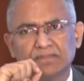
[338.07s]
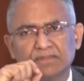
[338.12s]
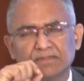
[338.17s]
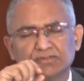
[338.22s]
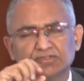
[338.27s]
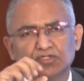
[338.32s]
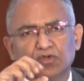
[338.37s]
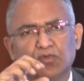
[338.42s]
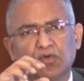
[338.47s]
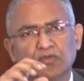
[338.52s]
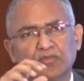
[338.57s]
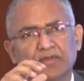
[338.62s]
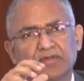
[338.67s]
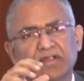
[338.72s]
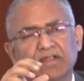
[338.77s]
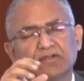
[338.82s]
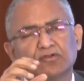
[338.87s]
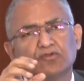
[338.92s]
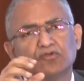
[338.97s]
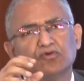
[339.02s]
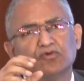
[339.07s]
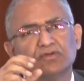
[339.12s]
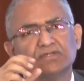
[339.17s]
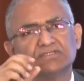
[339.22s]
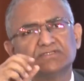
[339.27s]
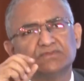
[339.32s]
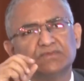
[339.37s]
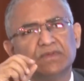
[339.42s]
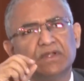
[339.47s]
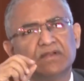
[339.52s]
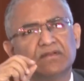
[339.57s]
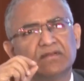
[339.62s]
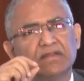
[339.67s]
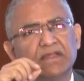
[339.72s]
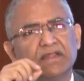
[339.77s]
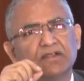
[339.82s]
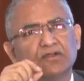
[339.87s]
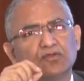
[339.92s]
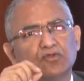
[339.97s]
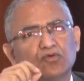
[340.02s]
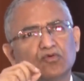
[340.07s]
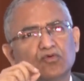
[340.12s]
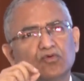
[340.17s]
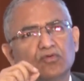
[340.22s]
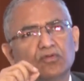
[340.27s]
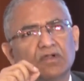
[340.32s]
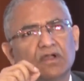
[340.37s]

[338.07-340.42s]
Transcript: So what we're trying to do is we are trying to